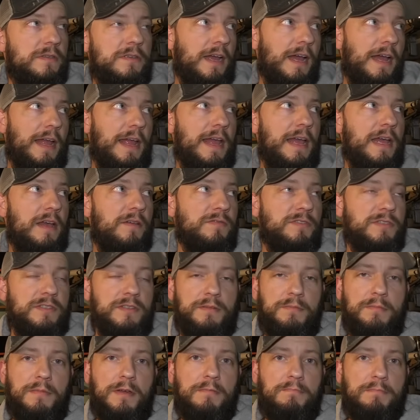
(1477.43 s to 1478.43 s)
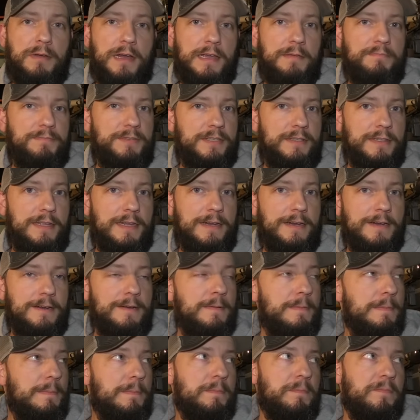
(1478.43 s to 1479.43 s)
I have some pipes in there
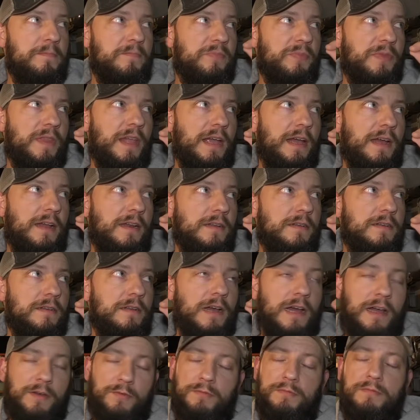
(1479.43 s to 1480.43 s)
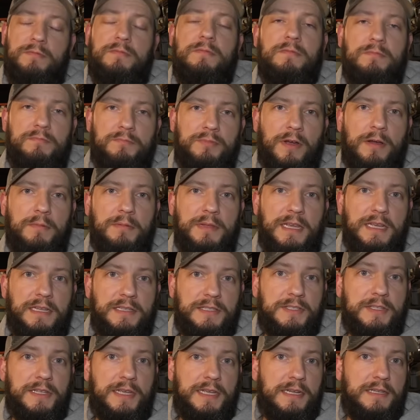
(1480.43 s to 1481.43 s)
that I would probably
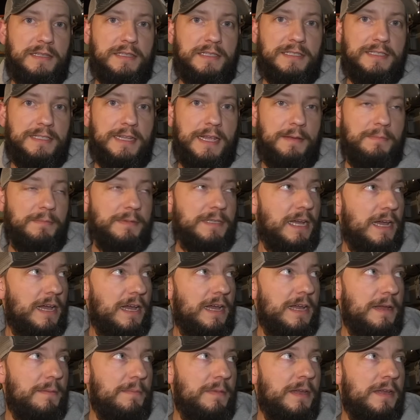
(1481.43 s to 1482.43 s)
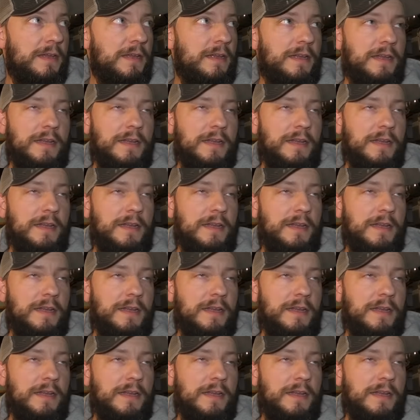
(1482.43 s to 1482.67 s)
insulate at the same time,